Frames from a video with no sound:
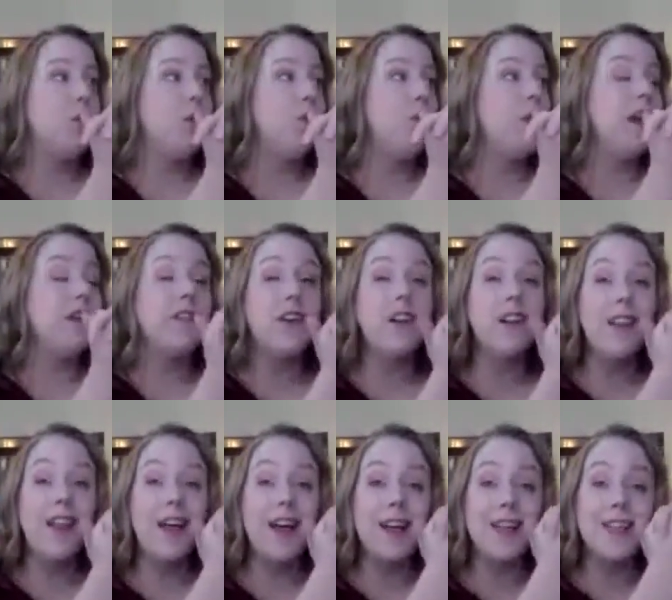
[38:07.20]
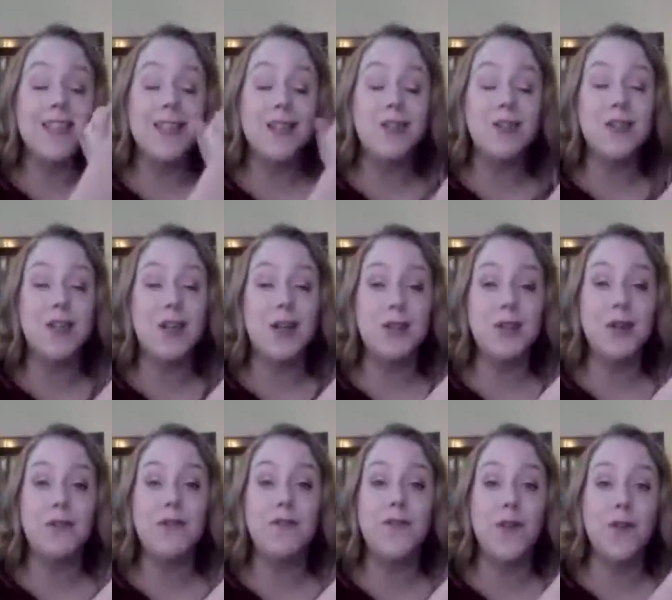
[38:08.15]
We have a class called
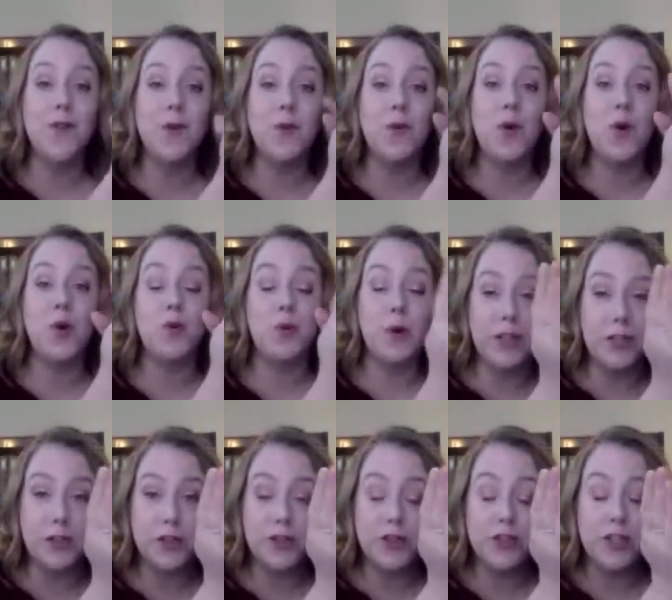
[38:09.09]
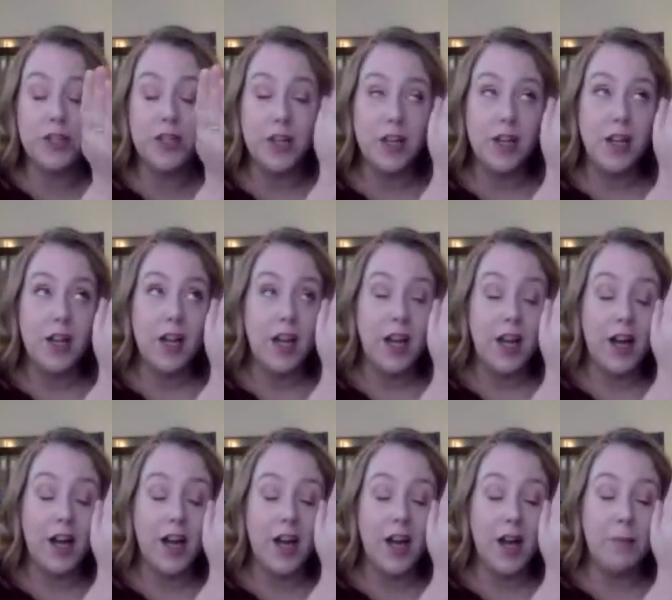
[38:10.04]
Photo Crush,
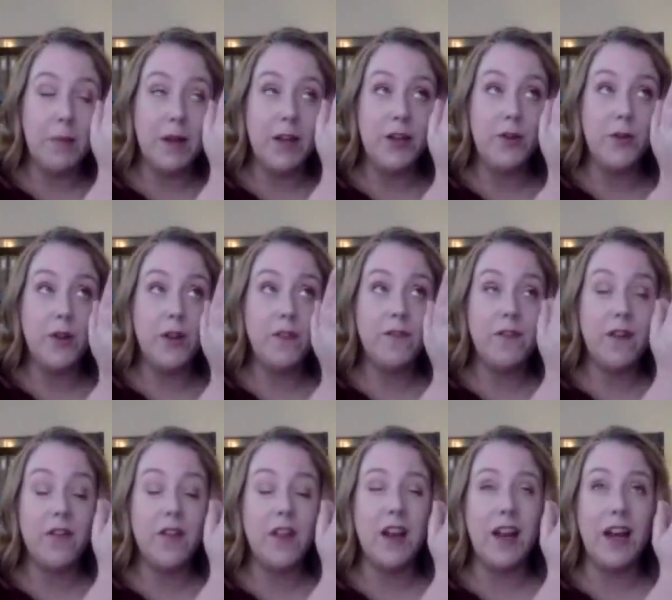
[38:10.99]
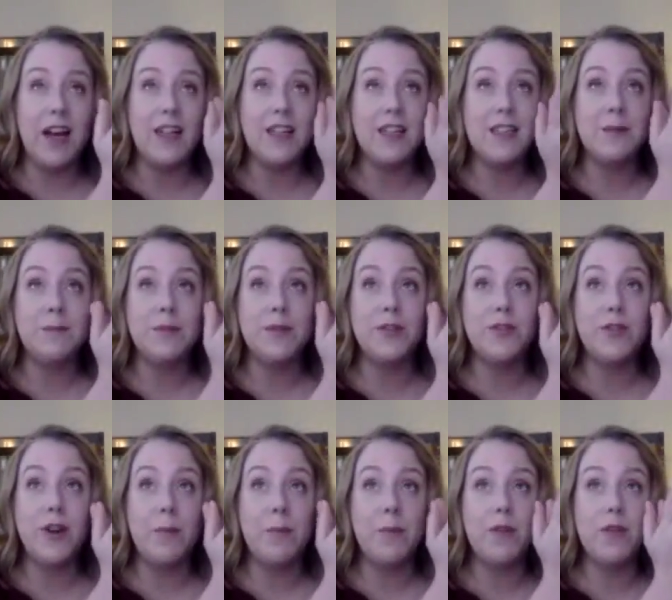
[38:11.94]
and you can find that at
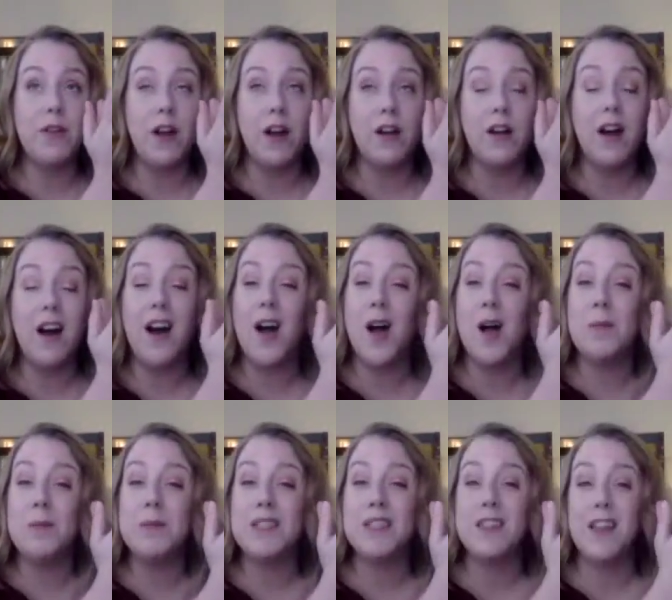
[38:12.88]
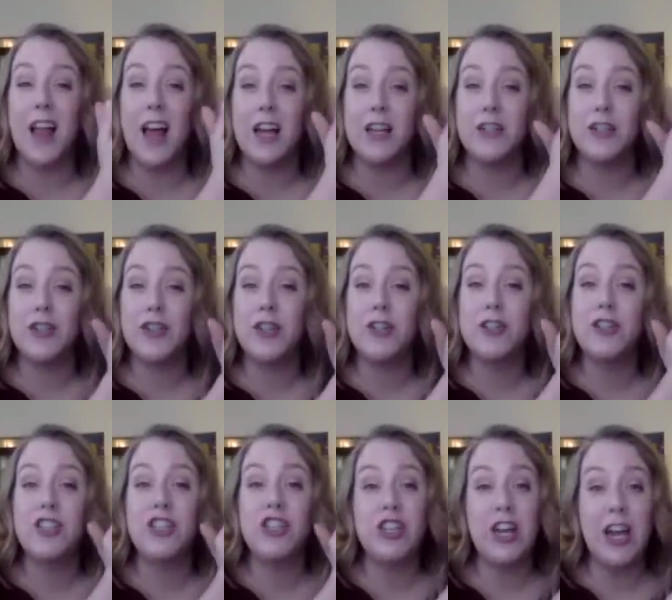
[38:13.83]

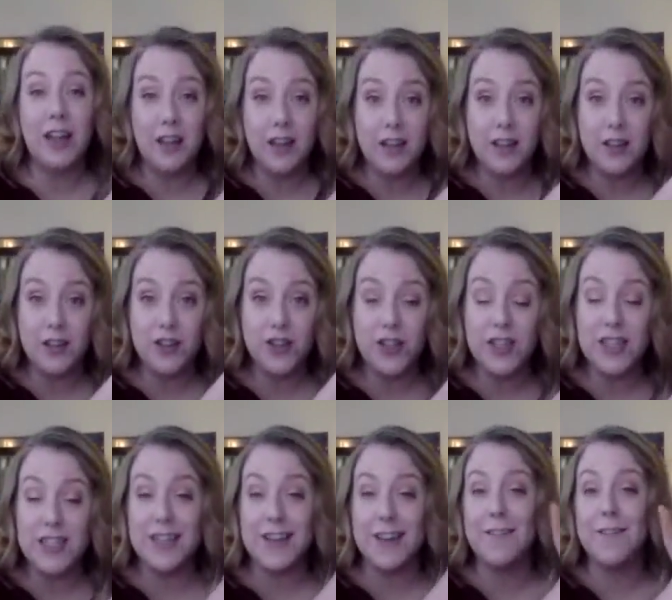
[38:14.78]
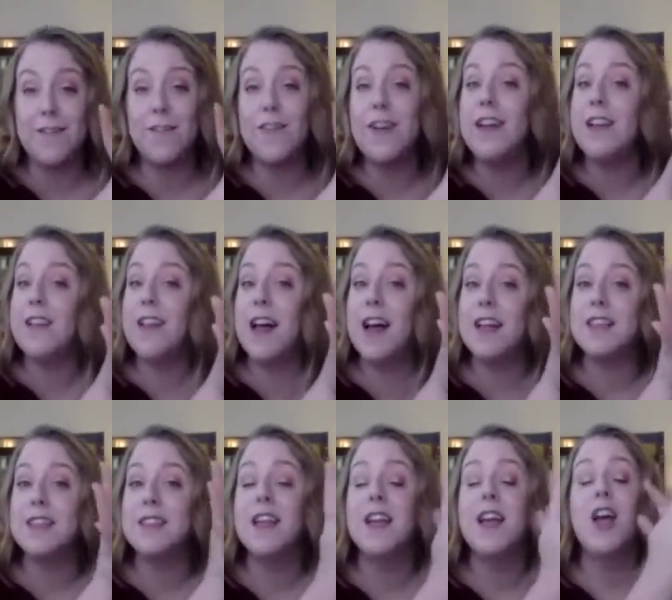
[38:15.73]
simplescrapper.com/challenge. It's a free
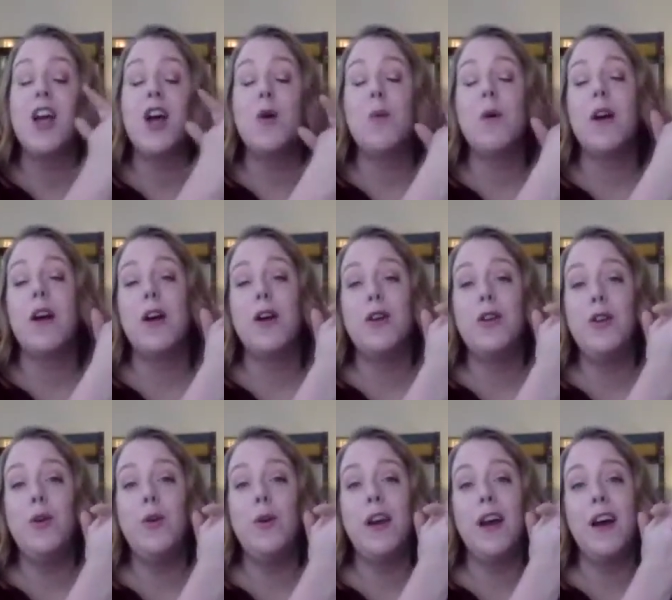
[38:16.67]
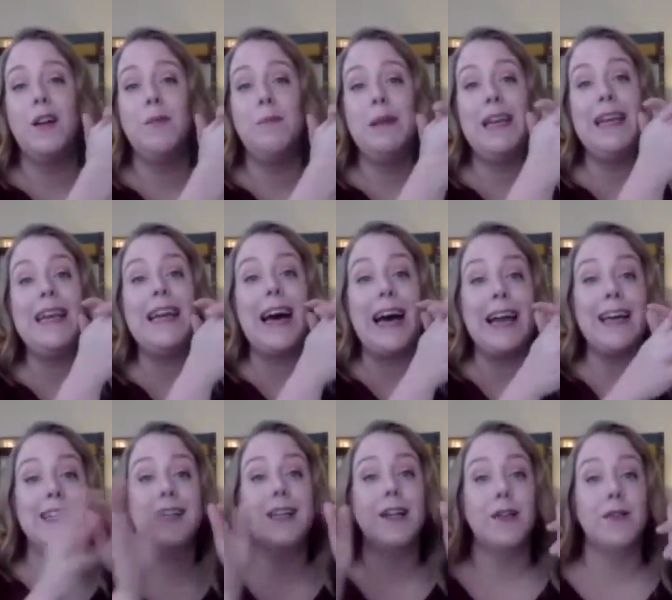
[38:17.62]
class where you can be
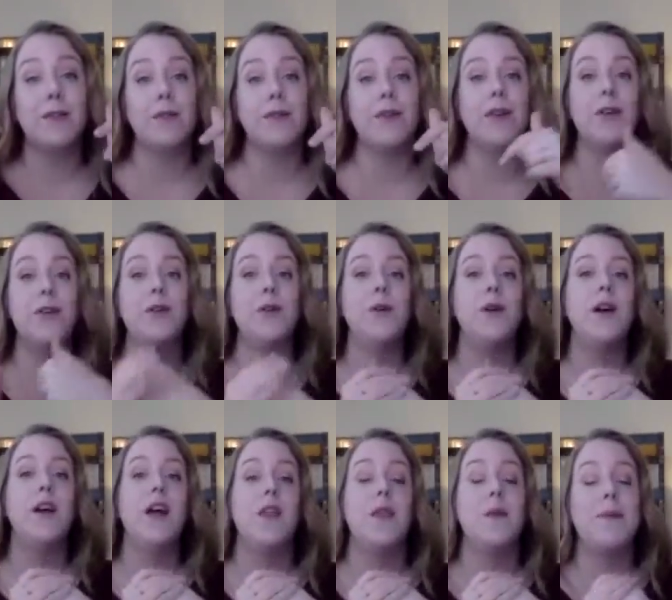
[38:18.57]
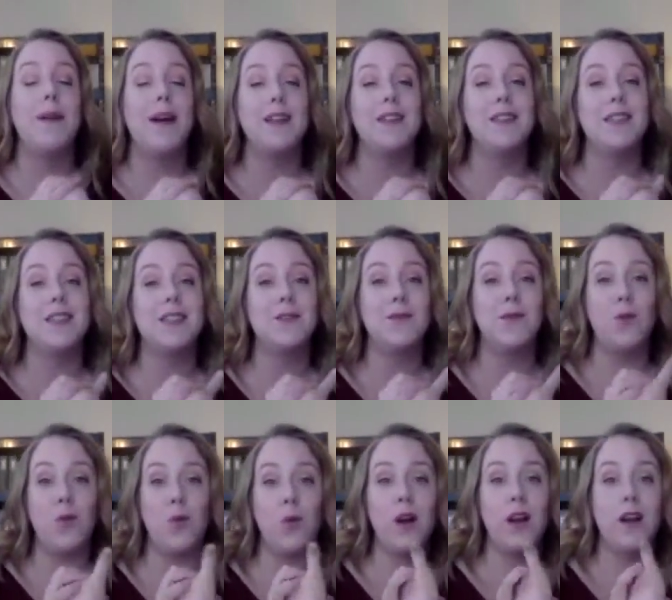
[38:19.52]
guided through the process of
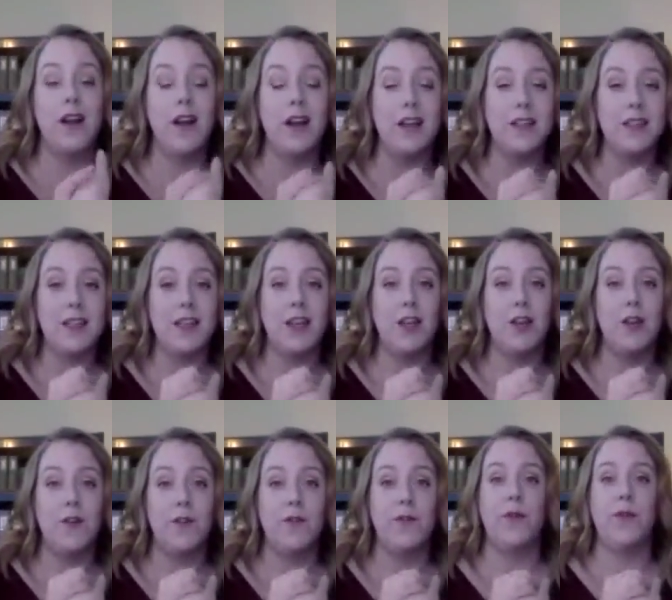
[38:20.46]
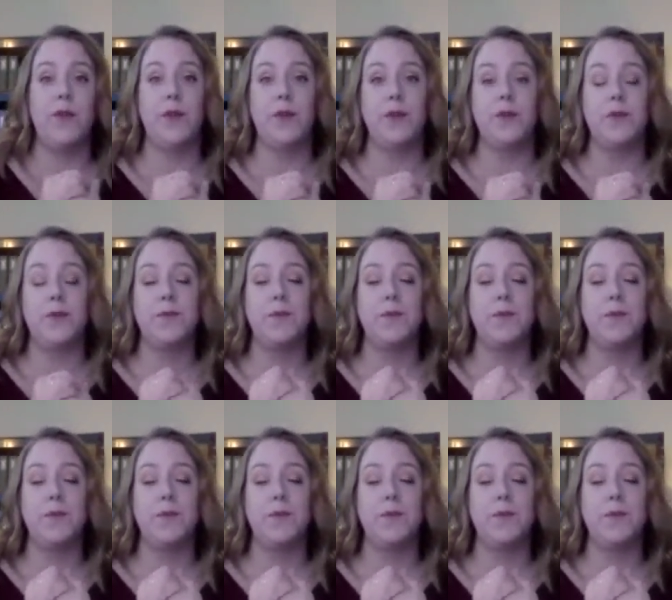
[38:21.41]
organizing your photos.